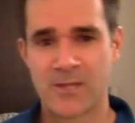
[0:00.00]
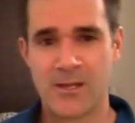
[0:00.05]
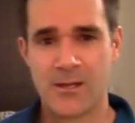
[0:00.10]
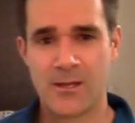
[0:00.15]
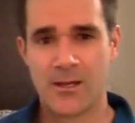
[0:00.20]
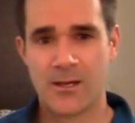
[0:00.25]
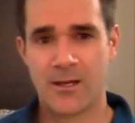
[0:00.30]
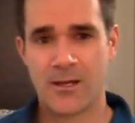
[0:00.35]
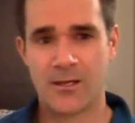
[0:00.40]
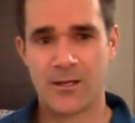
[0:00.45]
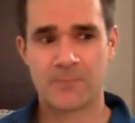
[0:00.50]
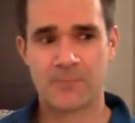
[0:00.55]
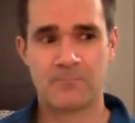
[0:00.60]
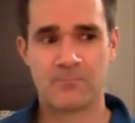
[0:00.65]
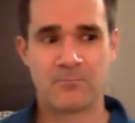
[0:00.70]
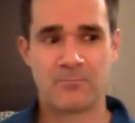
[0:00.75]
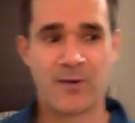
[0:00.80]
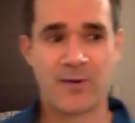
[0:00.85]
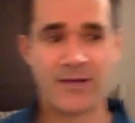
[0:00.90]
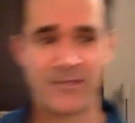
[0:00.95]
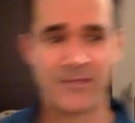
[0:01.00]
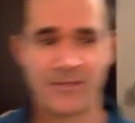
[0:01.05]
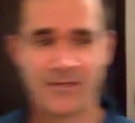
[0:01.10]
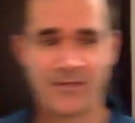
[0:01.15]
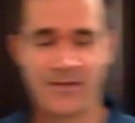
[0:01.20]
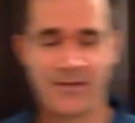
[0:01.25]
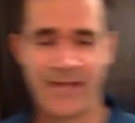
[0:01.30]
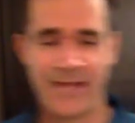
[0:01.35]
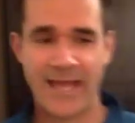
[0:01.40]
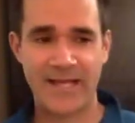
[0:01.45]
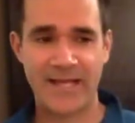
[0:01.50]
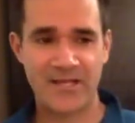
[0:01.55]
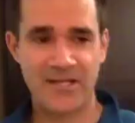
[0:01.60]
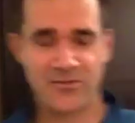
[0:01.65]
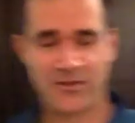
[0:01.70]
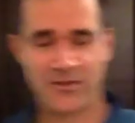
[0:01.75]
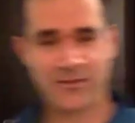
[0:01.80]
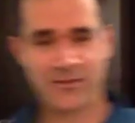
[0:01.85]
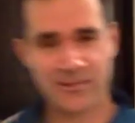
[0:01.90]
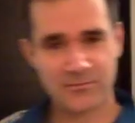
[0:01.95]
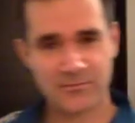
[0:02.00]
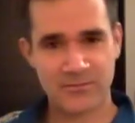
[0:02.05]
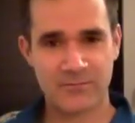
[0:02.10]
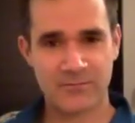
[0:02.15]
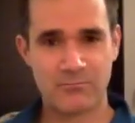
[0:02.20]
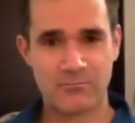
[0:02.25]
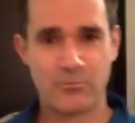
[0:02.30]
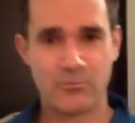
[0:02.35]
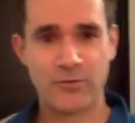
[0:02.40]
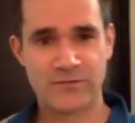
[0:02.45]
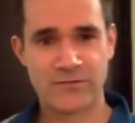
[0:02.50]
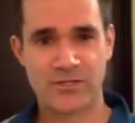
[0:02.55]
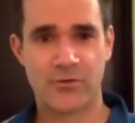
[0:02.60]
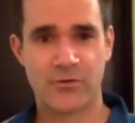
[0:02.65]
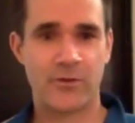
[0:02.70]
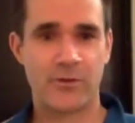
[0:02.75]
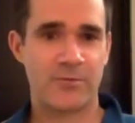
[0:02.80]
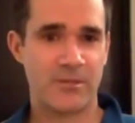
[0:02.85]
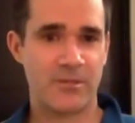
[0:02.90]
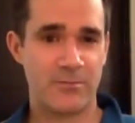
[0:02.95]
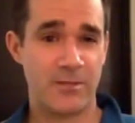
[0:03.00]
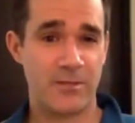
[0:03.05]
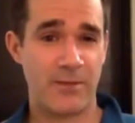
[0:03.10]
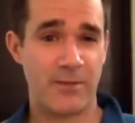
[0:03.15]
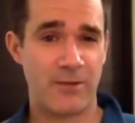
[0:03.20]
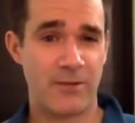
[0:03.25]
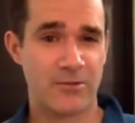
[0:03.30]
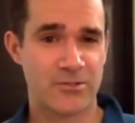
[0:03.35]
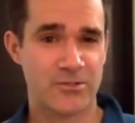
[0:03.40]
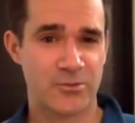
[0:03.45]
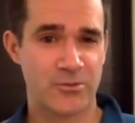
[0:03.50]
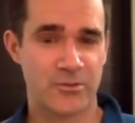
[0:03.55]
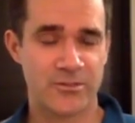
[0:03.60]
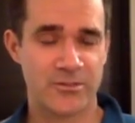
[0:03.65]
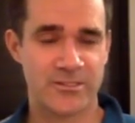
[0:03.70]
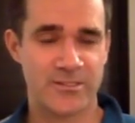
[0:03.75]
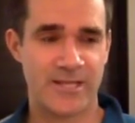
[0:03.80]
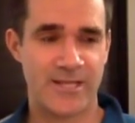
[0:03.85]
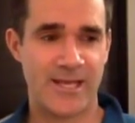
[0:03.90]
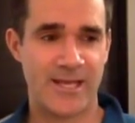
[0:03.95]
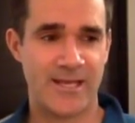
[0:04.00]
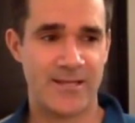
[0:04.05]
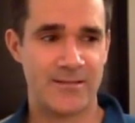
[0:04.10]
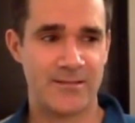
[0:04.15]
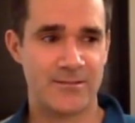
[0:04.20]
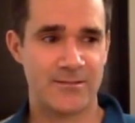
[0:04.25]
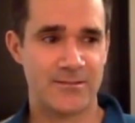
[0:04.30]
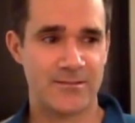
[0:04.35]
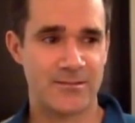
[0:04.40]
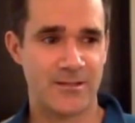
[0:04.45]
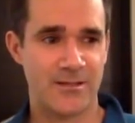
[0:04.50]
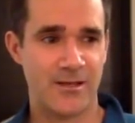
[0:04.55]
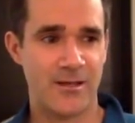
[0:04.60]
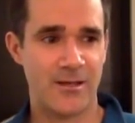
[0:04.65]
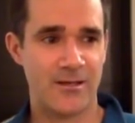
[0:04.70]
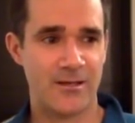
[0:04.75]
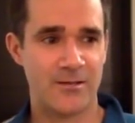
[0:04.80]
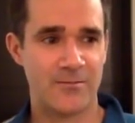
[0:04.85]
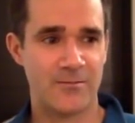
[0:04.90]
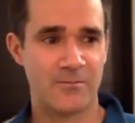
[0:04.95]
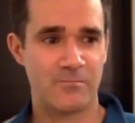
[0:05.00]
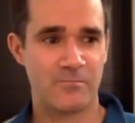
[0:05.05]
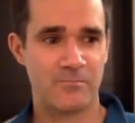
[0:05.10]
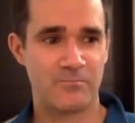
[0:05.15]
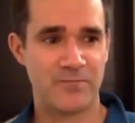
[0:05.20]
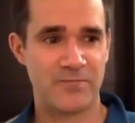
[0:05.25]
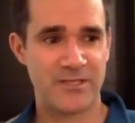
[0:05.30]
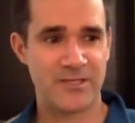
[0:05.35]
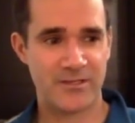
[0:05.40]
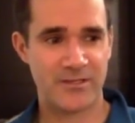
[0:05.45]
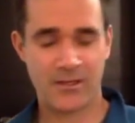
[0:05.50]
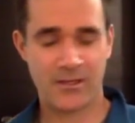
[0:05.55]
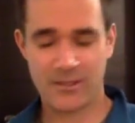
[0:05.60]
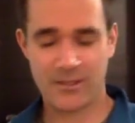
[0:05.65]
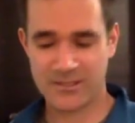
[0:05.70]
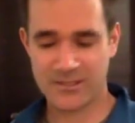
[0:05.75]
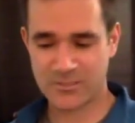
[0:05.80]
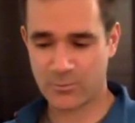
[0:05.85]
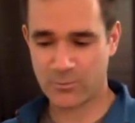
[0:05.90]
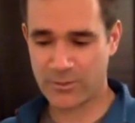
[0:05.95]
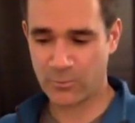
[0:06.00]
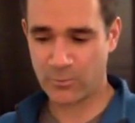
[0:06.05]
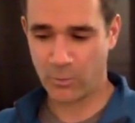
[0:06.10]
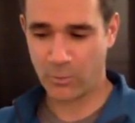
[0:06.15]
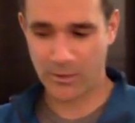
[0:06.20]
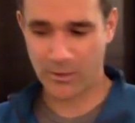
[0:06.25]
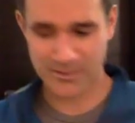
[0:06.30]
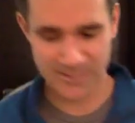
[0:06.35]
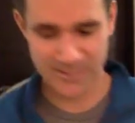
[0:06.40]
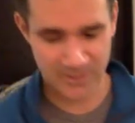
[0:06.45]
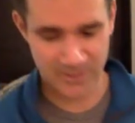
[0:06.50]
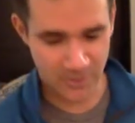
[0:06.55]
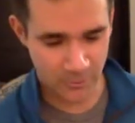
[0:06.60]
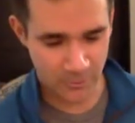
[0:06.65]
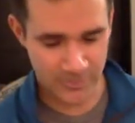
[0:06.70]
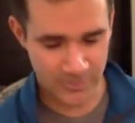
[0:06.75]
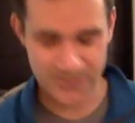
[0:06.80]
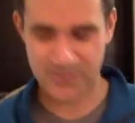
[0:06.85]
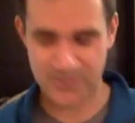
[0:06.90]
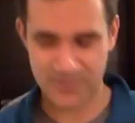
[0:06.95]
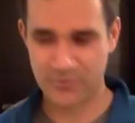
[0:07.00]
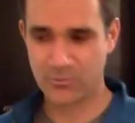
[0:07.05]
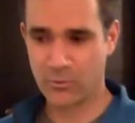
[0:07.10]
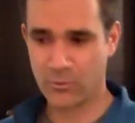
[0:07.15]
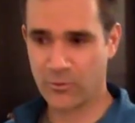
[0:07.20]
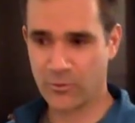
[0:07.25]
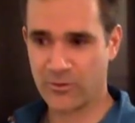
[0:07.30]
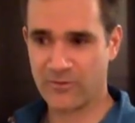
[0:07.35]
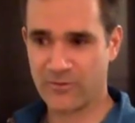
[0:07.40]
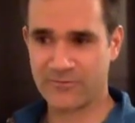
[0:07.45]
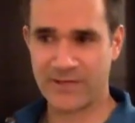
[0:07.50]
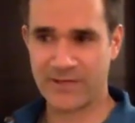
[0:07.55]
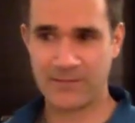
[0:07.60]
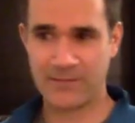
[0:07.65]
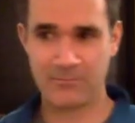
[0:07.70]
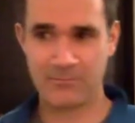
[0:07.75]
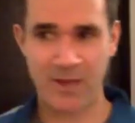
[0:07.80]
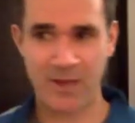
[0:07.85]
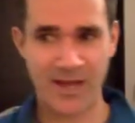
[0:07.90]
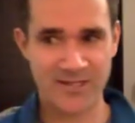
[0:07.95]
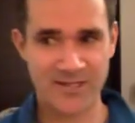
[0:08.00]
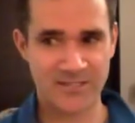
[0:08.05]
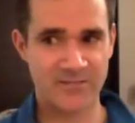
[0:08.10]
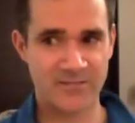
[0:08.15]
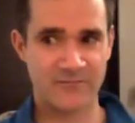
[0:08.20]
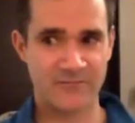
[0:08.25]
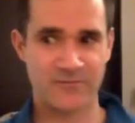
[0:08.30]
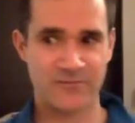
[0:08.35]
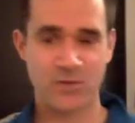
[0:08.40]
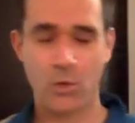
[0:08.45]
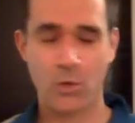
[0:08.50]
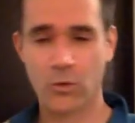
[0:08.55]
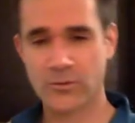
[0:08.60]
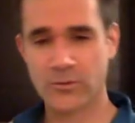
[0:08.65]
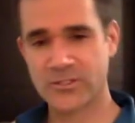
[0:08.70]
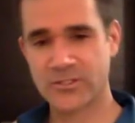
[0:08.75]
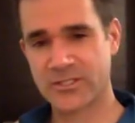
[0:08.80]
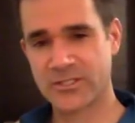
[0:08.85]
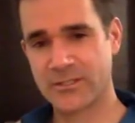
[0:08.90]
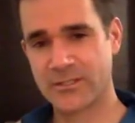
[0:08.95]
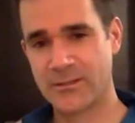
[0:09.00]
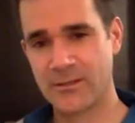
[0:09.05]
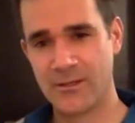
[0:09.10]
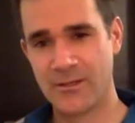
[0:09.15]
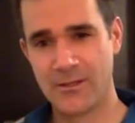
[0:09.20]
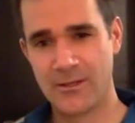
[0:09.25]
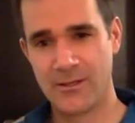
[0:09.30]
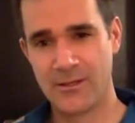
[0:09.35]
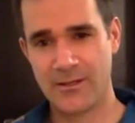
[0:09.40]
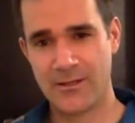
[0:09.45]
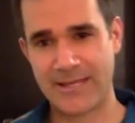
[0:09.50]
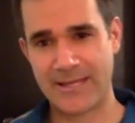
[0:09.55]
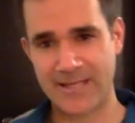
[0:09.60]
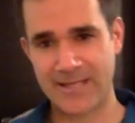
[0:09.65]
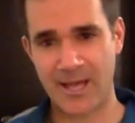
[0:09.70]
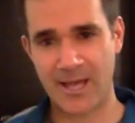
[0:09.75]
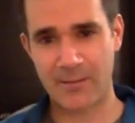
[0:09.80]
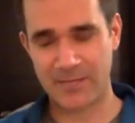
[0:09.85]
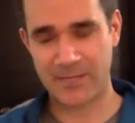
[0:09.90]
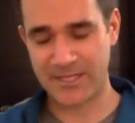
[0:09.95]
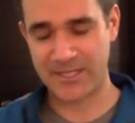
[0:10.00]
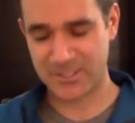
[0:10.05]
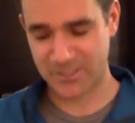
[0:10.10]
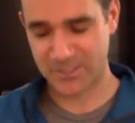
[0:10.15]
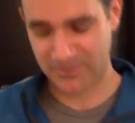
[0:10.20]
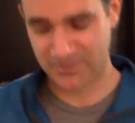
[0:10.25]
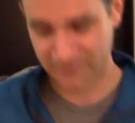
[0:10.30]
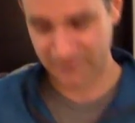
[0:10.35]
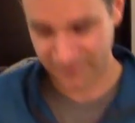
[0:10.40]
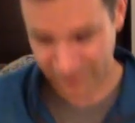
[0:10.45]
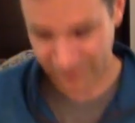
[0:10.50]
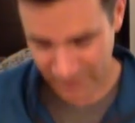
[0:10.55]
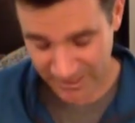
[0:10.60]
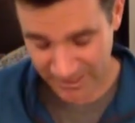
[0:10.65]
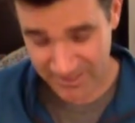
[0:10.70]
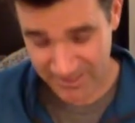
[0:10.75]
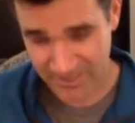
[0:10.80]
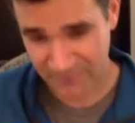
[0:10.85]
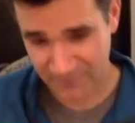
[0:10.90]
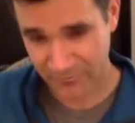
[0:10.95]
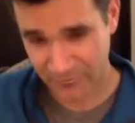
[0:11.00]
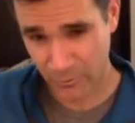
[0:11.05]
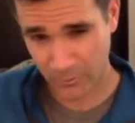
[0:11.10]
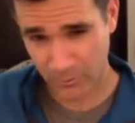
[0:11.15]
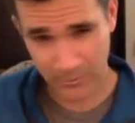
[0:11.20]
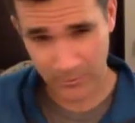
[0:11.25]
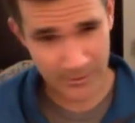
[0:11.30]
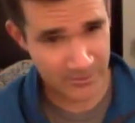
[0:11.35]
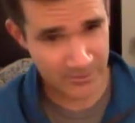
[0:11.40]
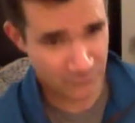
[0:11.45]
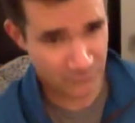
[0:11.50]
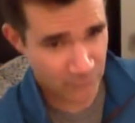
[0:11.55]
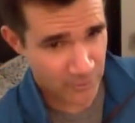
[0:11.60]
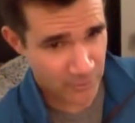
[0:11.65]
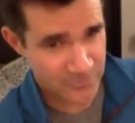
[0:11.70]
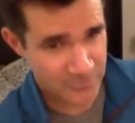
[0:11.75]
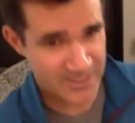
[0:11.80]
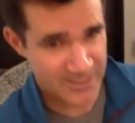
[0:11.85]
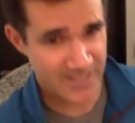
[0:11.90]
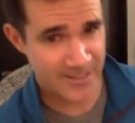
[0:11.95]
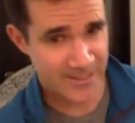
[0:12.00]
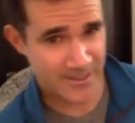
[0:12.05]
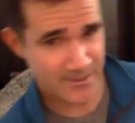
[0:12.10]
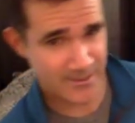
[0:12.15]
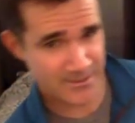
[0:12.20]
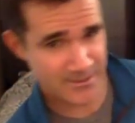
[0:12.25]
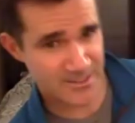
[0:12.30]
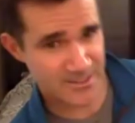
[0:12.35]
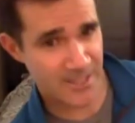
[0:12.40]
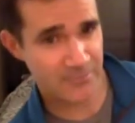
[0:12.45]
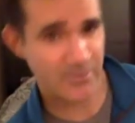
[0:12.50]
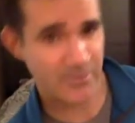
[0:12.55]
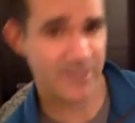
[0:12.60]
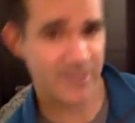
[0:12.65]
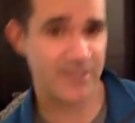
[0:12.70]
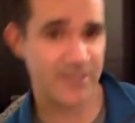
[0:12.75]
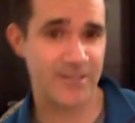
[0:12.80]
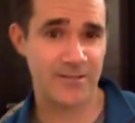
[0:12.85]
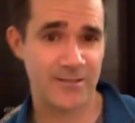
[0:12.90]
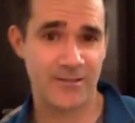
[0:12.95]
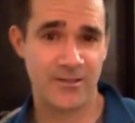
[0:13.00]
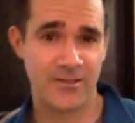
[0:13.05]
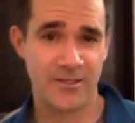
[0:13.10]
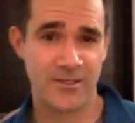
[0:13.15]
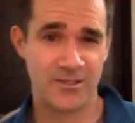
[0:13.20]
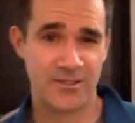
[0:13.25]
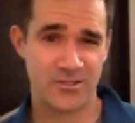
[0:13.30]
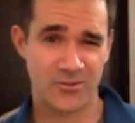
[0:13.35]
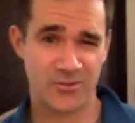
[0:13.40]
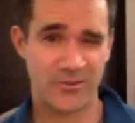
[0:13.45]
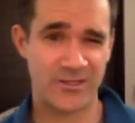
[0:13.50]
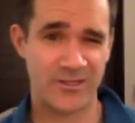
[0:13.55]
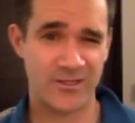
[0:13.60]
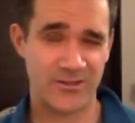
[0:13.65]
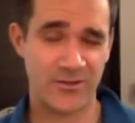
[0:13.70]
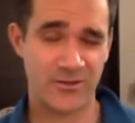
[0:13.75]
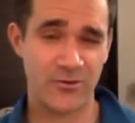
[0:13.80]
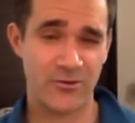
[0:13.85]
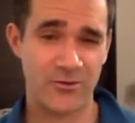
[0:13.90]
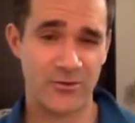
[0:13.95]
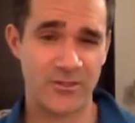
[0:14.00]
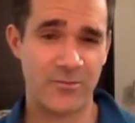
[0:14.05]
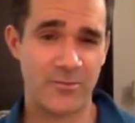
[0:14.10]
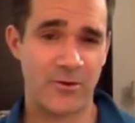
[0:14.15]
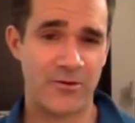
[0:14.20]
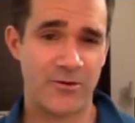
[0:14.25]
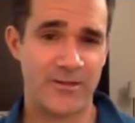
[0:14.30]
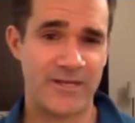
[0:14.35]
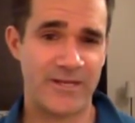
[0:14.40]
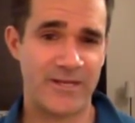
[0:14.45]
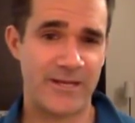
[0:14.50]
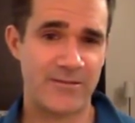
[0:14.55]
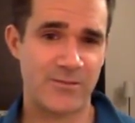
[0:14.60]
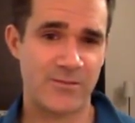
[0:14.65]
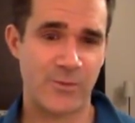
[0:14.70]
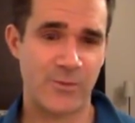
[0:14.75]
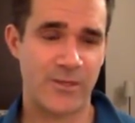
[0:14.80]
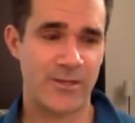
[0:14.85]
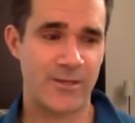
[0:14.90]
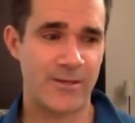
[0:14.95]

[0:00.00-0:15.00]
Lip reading: But anything that moves the grip can be a power source, and because we want to go into more of a positive torsion, a combination of flexing forward and rotating and side bending during the early part of the downswing,